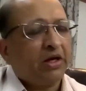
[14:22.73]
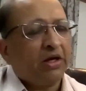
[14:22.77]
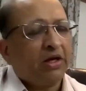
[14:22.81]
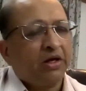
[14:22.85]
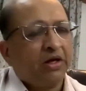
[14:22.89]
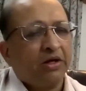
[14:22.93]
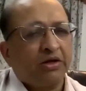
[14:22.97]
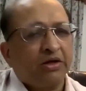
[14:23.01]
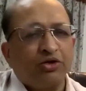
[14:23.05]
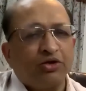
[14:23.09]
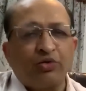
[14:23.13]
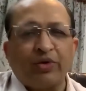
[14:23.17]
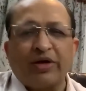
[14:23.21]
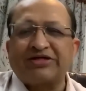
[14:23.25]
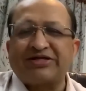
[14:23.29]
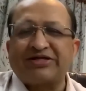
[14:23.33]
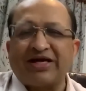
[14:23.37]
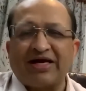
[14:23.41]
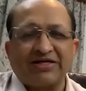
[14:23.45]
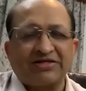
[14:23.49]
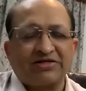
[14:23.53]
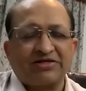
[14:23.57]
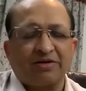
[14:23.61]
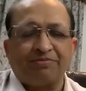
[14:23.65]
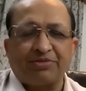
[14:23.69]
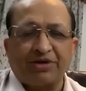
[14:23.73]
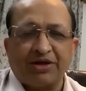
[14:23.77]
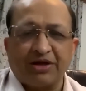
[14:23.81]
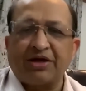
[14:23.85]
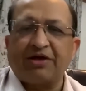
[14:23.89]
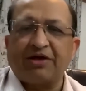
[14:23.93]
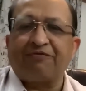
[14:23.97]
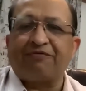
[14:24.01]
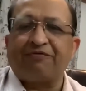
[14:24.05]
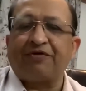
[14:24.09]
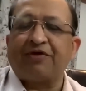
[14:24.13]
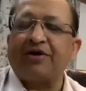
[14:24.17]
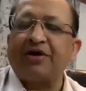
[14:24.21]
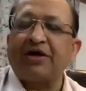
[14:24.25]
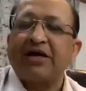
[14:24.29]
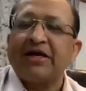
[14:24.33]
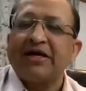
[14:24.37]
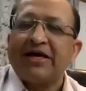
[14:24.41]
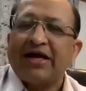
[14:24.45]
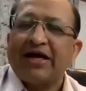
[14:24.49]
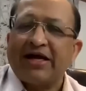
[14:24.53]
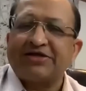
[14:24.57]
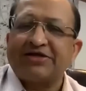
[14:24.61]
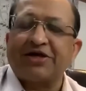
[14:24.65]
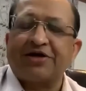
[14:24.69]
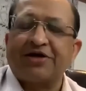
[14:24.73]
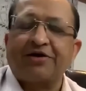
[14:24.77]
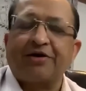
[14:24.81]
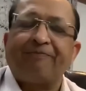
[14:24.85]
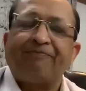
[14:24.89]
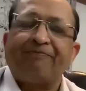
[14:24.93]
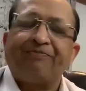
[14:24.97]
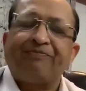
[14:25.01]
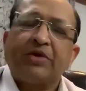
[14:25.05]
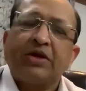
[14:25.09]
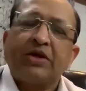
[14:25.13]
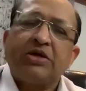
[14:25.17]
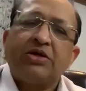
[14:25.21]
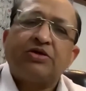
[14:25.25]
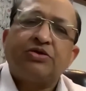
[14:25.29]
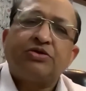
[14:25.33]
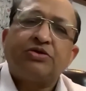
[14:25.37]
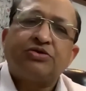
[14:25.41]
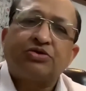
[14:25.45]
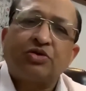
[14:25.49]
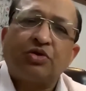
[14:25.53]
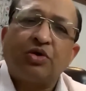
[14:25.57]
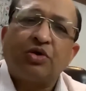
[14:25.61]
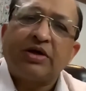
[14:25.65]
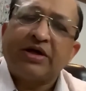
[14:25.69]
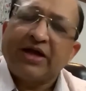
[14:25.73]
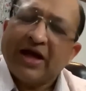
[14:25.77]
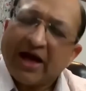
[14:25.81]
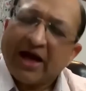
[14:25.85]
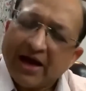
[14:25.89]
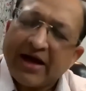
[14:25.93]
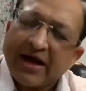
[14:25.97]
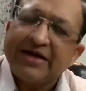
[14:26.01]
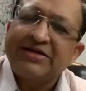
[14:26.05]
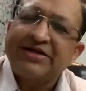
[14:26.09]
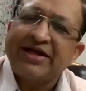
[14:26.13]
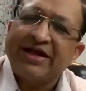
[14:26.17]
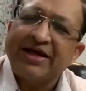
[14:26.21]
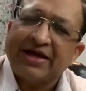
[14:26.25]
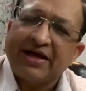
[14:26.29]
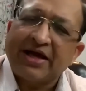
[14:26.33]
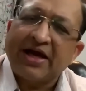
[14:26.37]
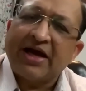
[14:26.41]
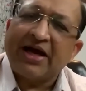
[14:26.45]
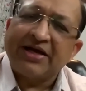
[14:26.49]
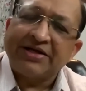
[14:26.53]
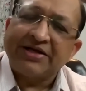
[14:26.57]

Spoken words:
USA has something different, etc. So yeah, I think